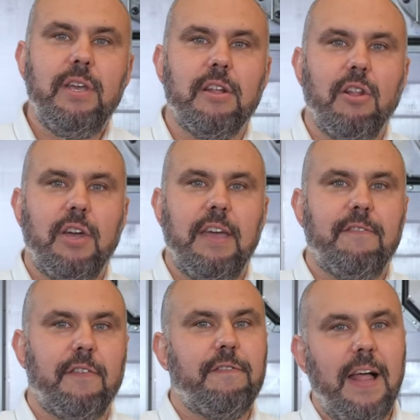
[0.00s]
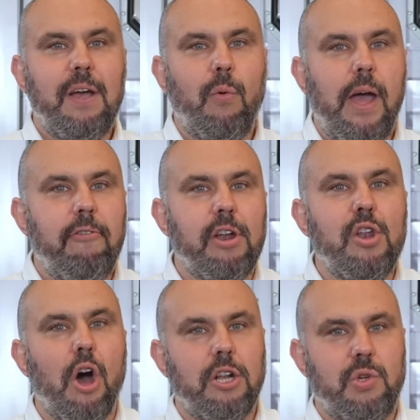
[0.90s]
you're looking for flank wear and
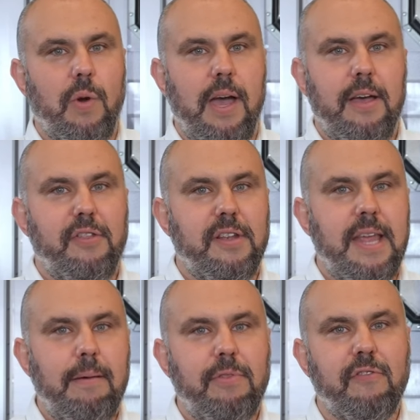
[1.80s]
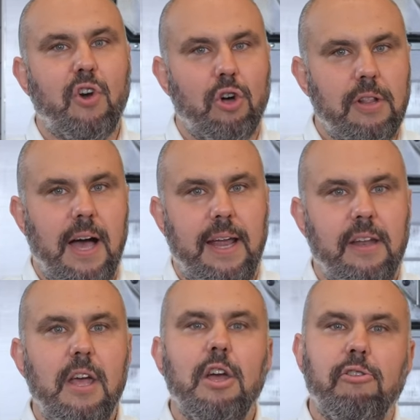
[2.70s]
notch wear at the depth of cut line,
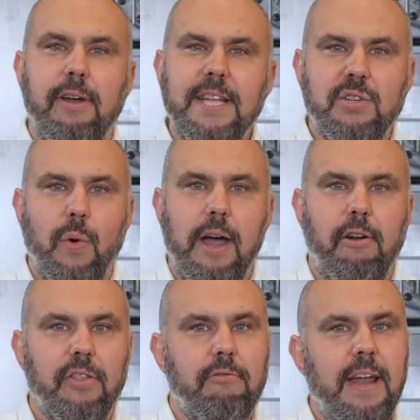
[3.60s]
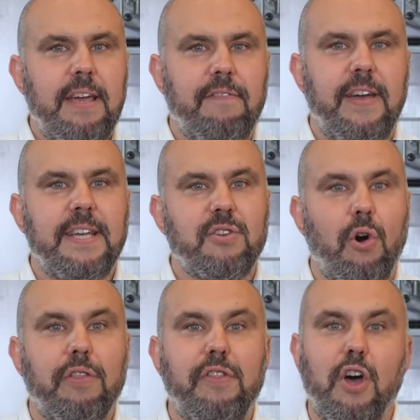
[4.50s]
crater wear on the rake face,
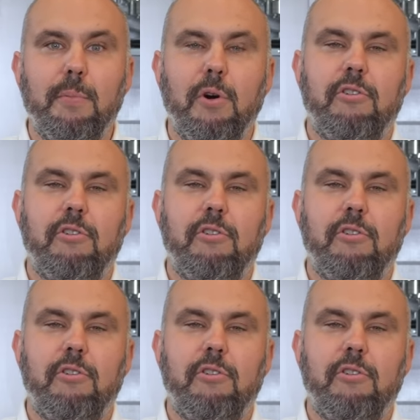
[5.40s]
or thermal